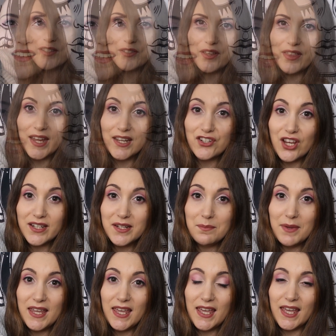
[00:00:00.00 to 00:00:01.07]
So they injected
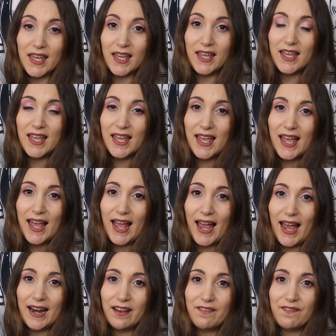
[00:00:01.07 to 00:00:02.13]
me here
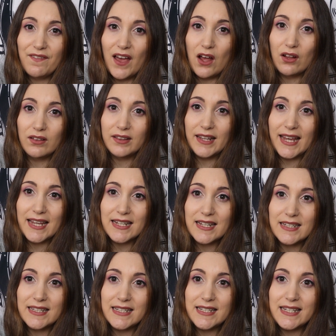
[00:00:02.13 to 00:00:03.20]
and it felt like
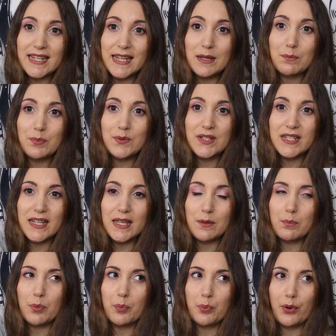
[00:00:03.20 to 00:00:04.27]
a deep,
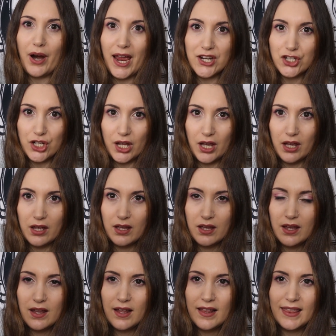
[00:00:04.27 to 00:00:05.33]
deep pressure.
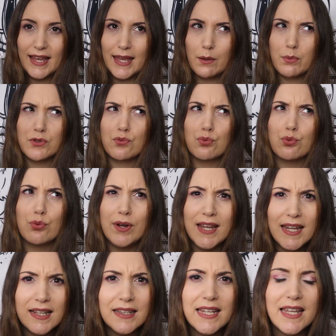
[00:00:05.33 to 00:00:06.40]
Like it was
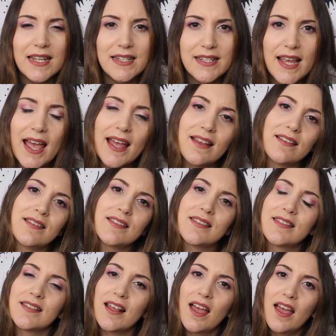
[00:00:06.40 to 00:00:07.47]
really
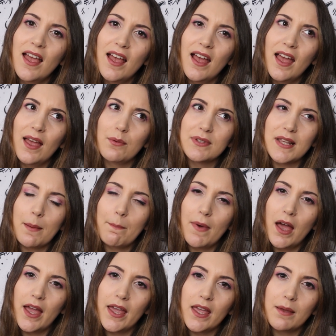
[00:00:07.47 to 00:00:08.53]
intense. It was like
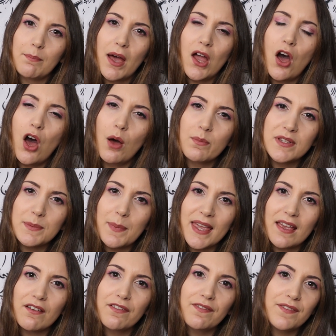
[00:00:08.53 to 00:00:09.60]
my arm is
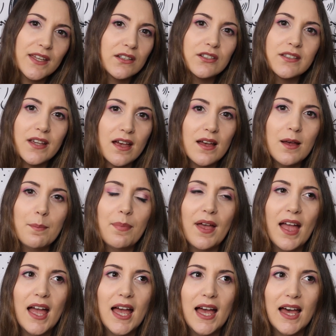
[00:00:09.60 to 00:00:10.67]
being filled up
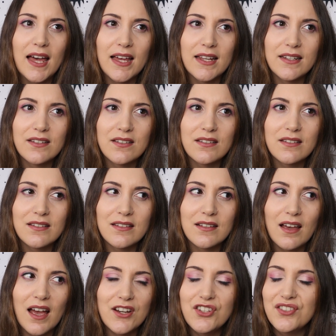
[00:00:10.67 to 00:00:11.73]
and
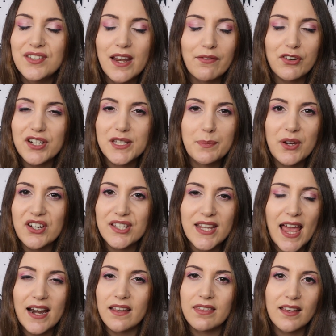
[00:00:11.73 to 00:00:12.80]
I just never experienced
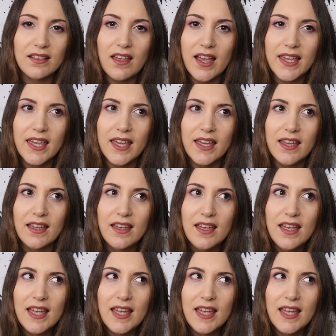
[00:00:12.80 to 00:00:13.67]
anything like it.